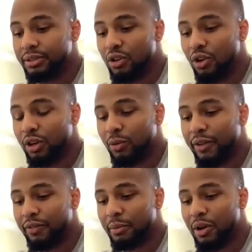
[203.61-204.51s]
going
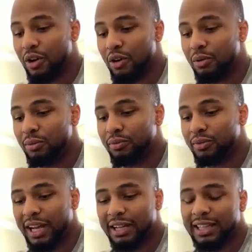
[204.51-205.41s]
away from home,
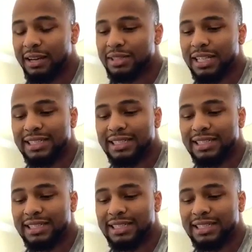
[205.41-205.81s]
like, I think I was like